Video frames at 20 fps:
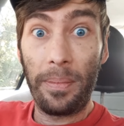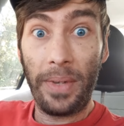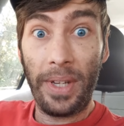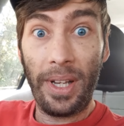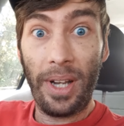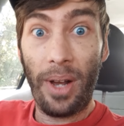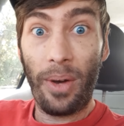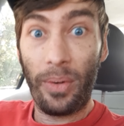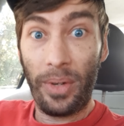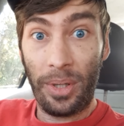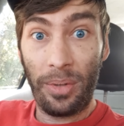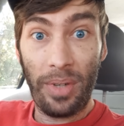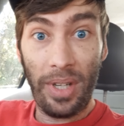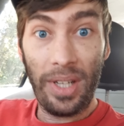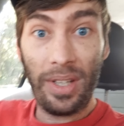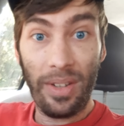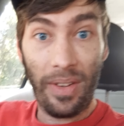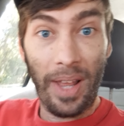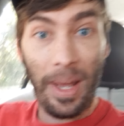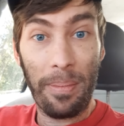you know, you need
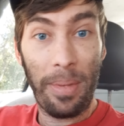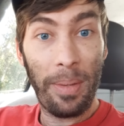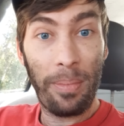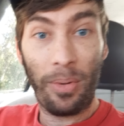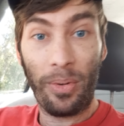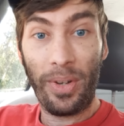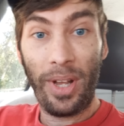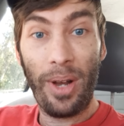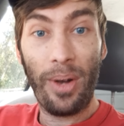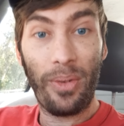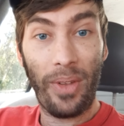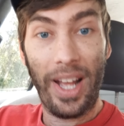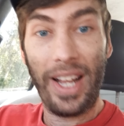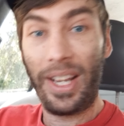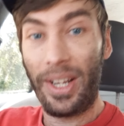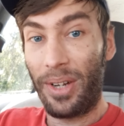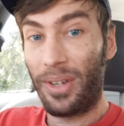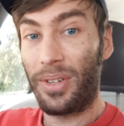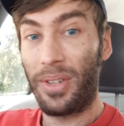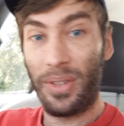to let people know, like,
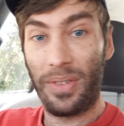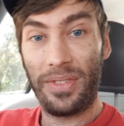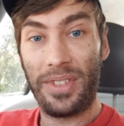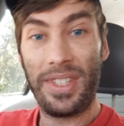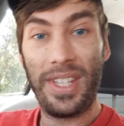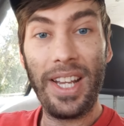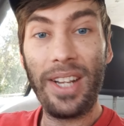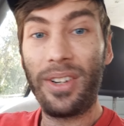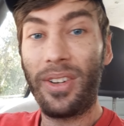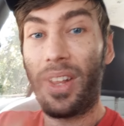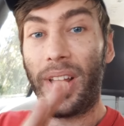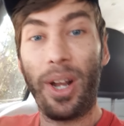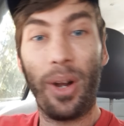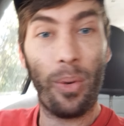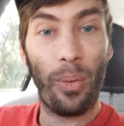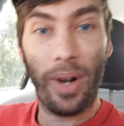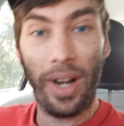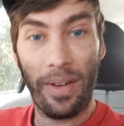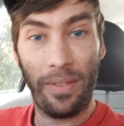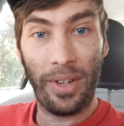you're signaling or
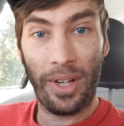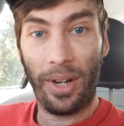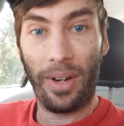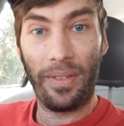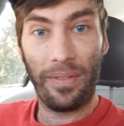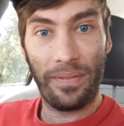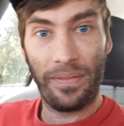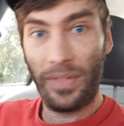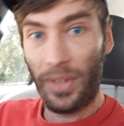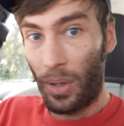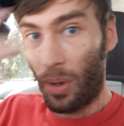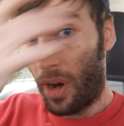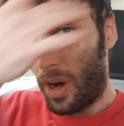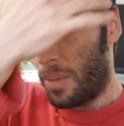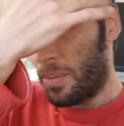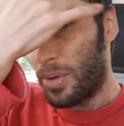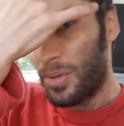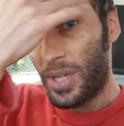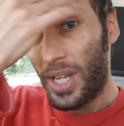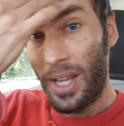whatever. You
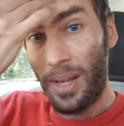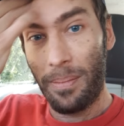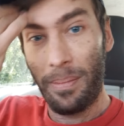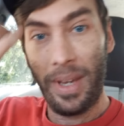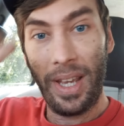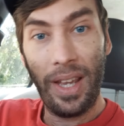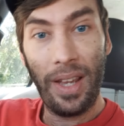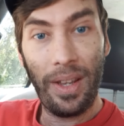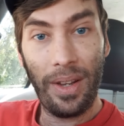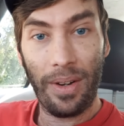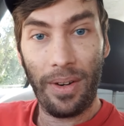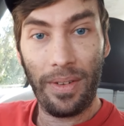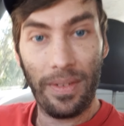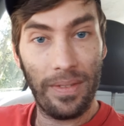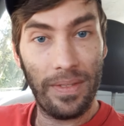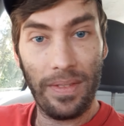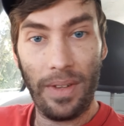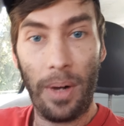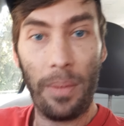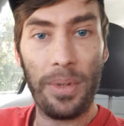almost hit me, you're
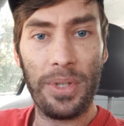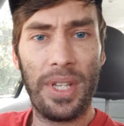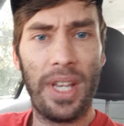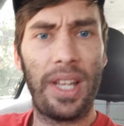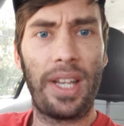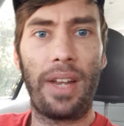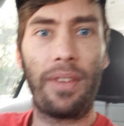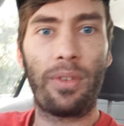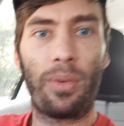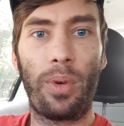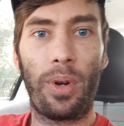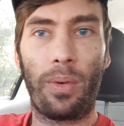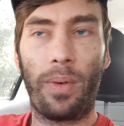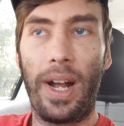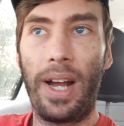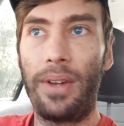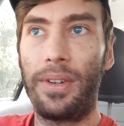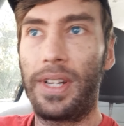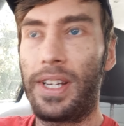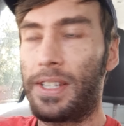almost hitting everyone
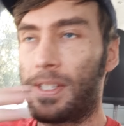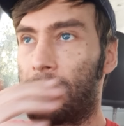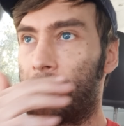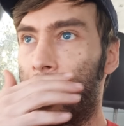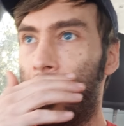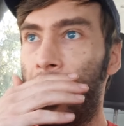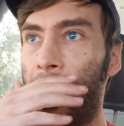around us.